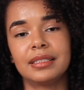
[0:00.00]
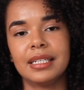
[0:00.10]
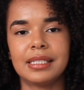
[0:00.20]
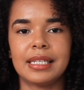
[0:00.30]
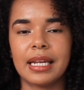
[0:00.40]

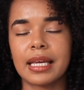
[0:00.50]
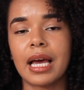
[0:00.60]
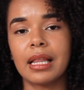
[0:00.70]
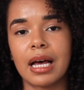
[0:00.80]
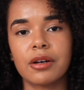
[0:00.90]
This setting
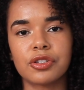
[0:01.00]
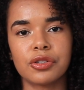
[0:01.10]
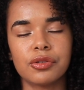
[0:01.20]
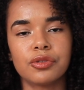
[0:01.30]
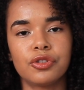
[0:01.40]
allows
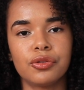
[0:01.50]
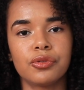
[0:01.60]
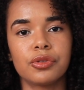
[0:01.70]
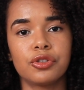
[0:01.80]
you to